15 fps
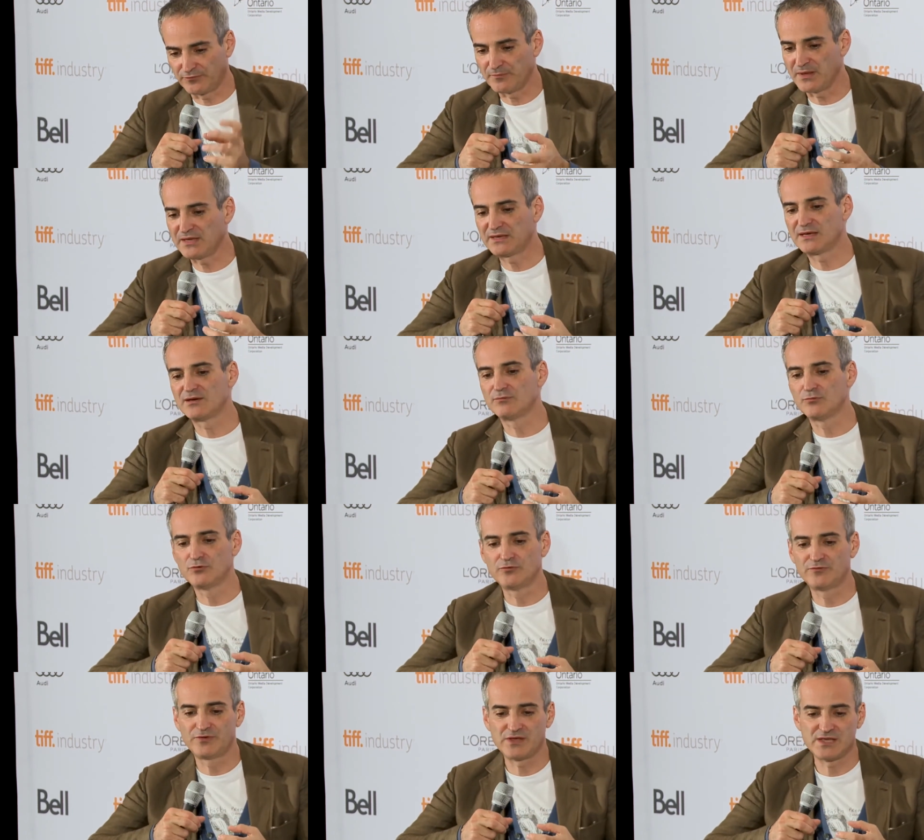making
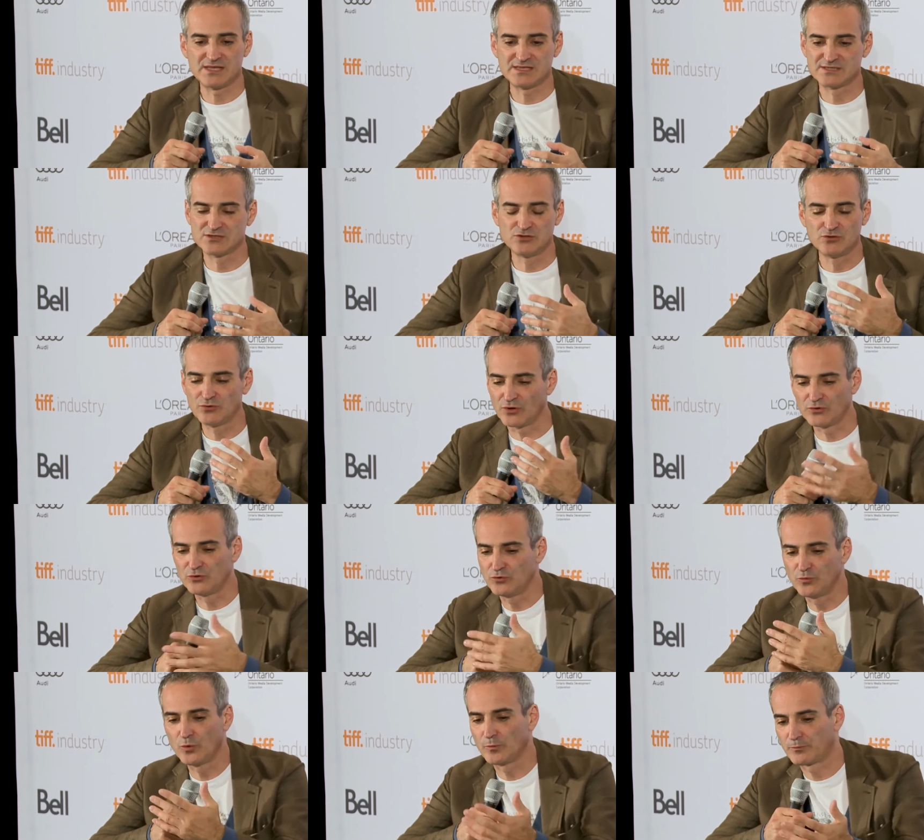movies, a
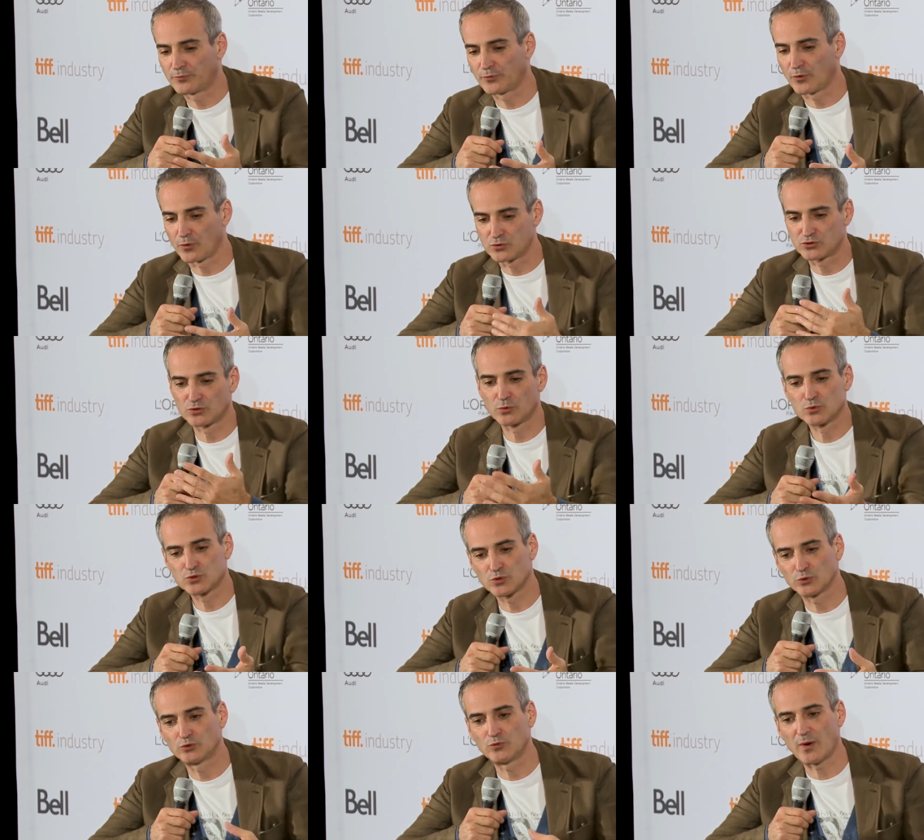new approach
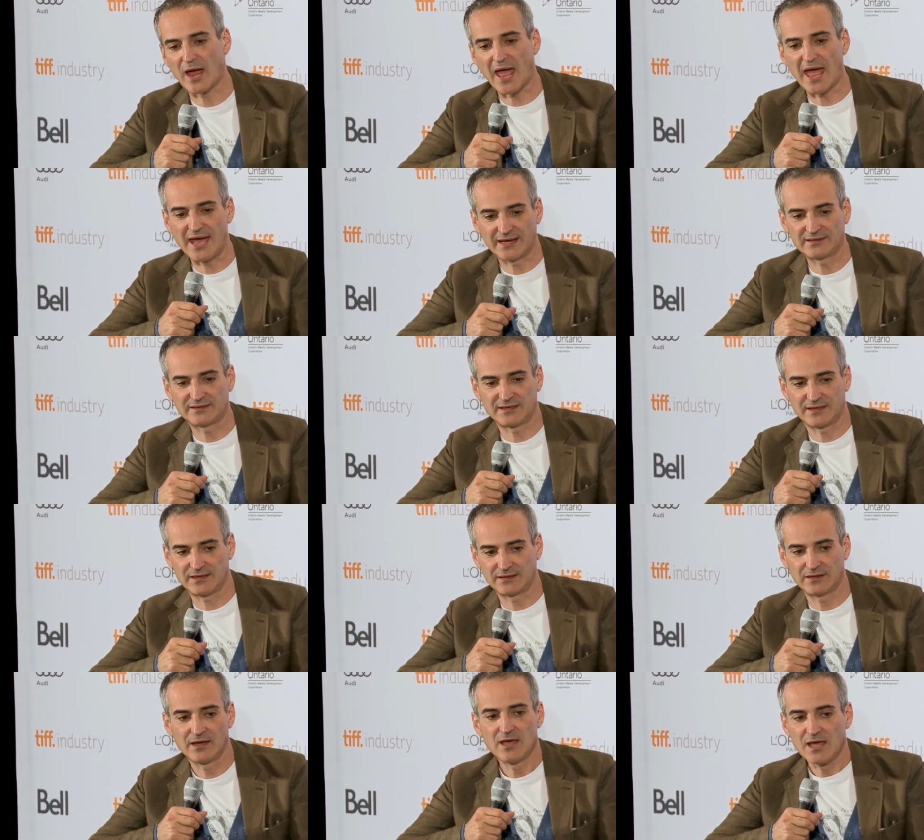also to
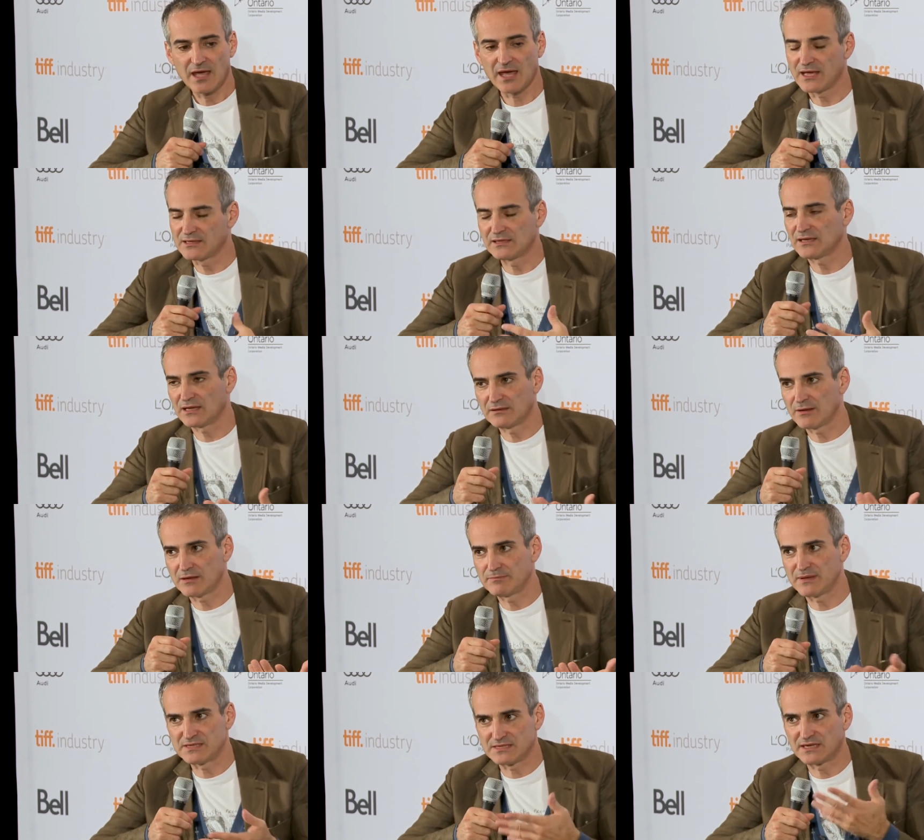acting, and
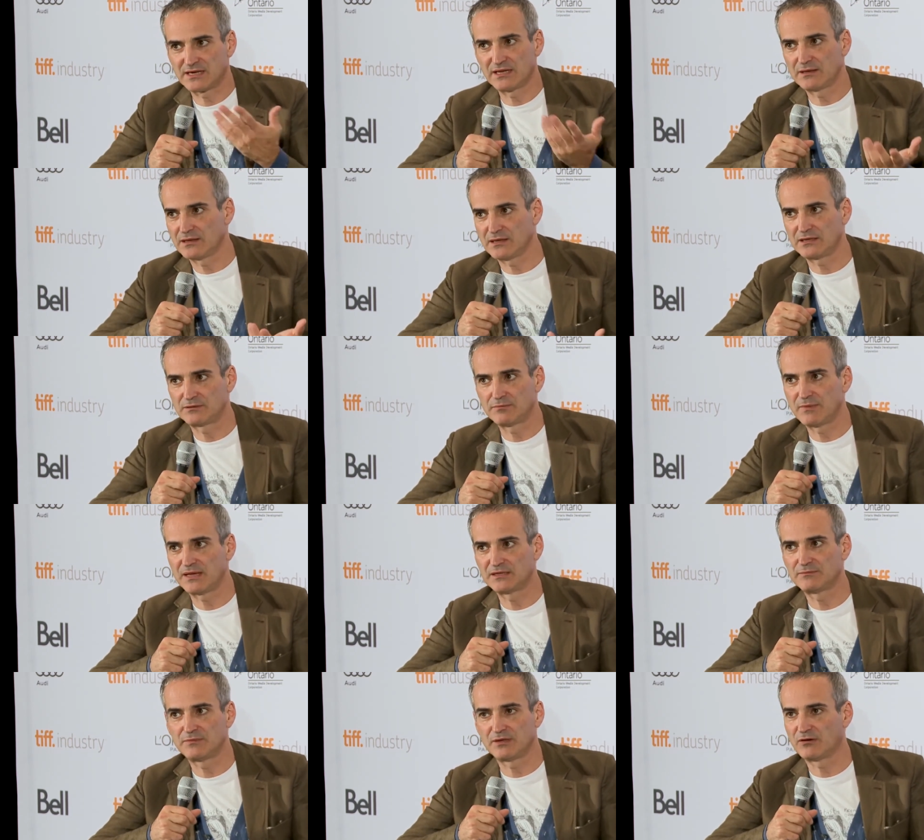then basically it
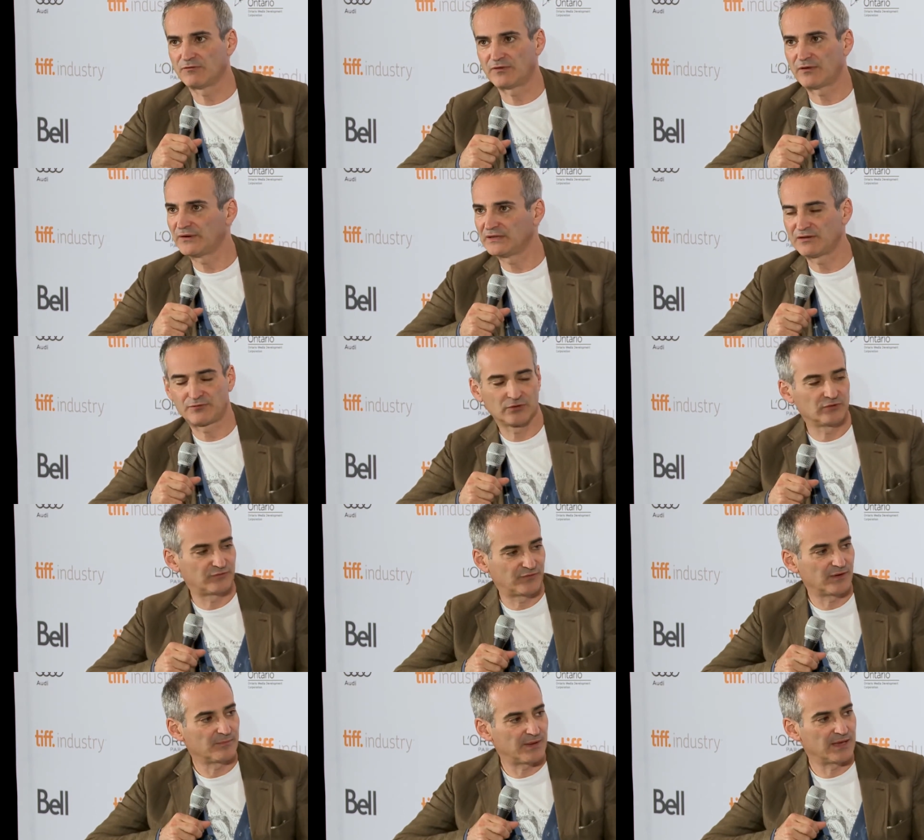made me a very different
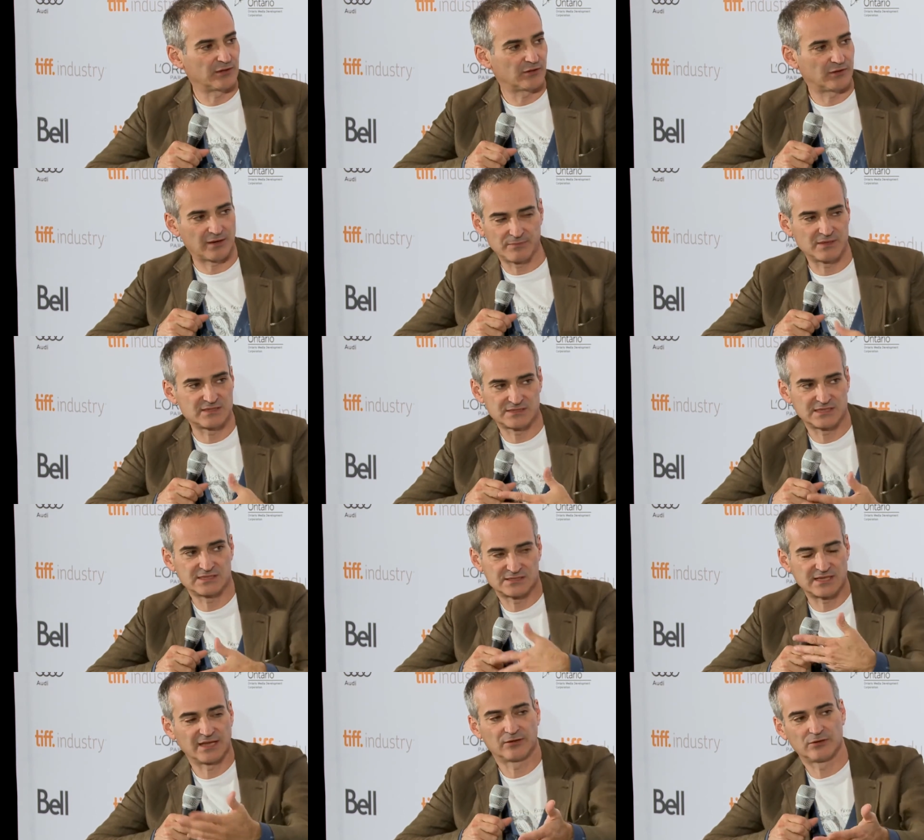filmmaker. I mean,
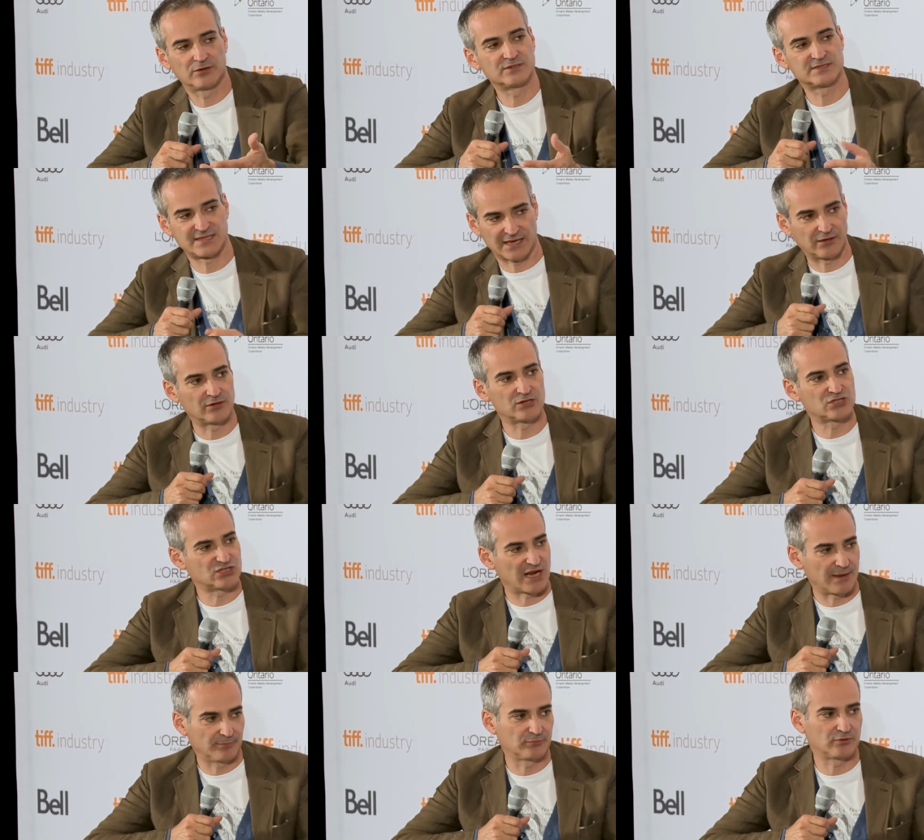it's like a second
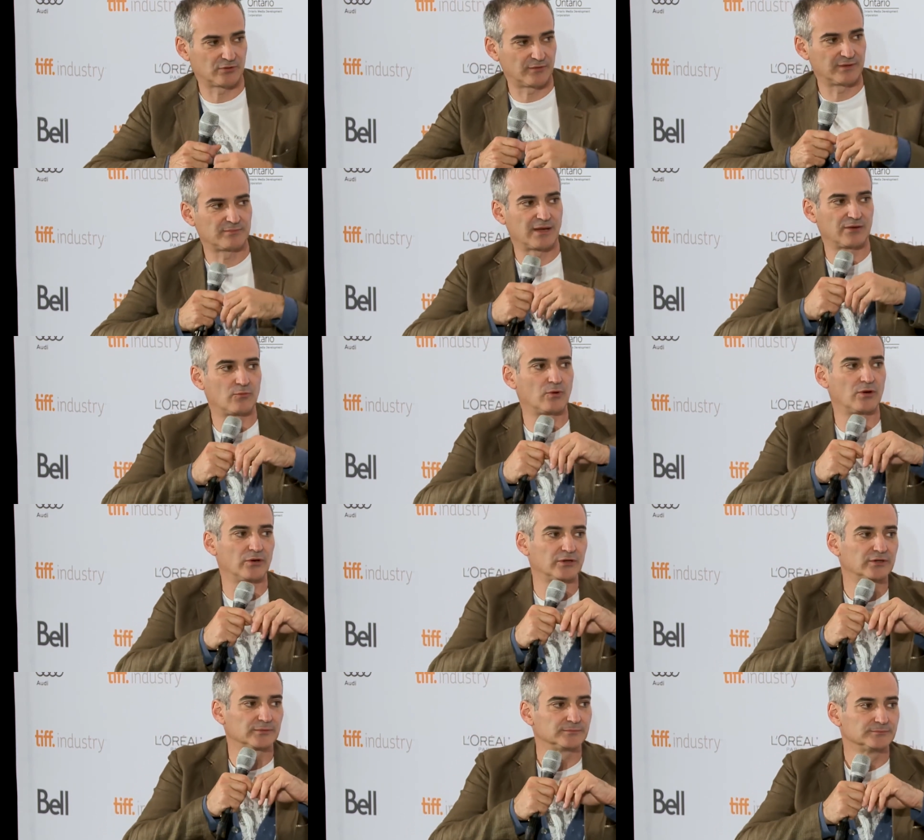chapter in my
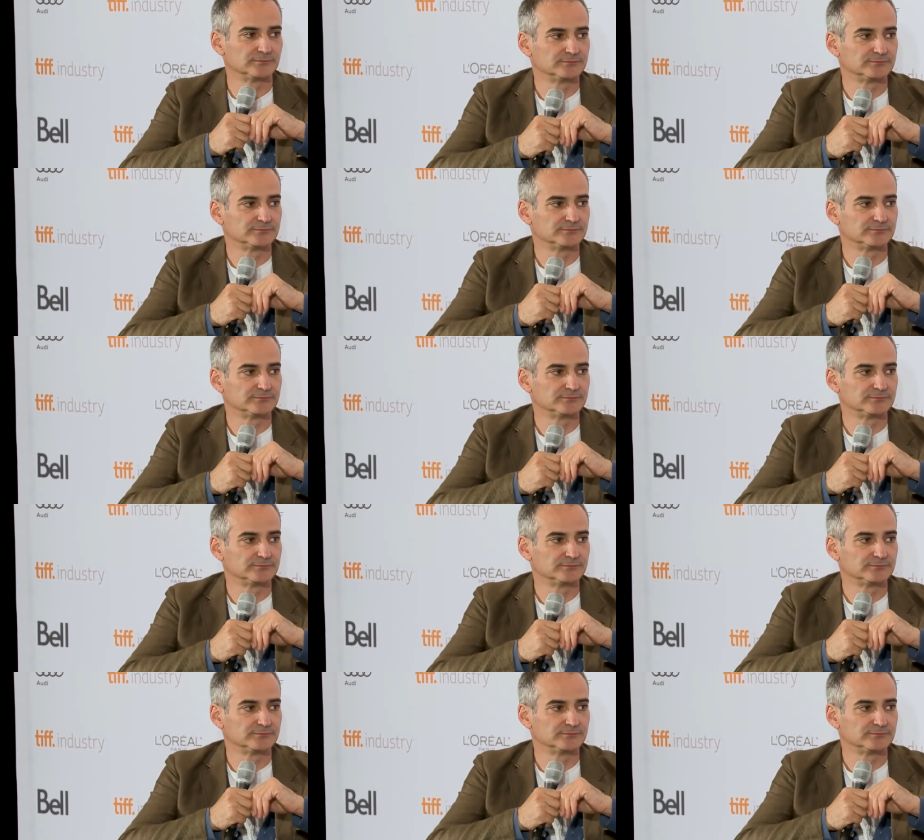work.